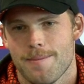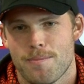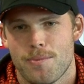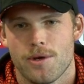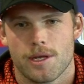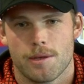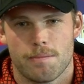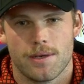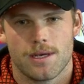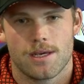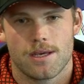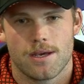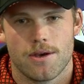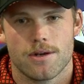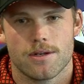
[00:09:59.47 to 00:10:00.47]
putting a
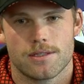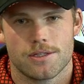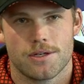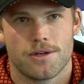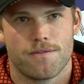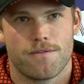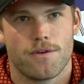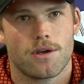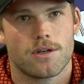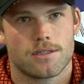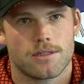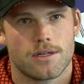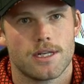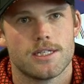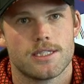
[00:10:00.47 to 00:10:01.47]
big onus on
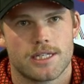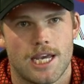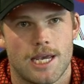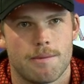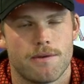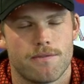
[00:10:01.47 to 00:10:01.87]
focusing on each game,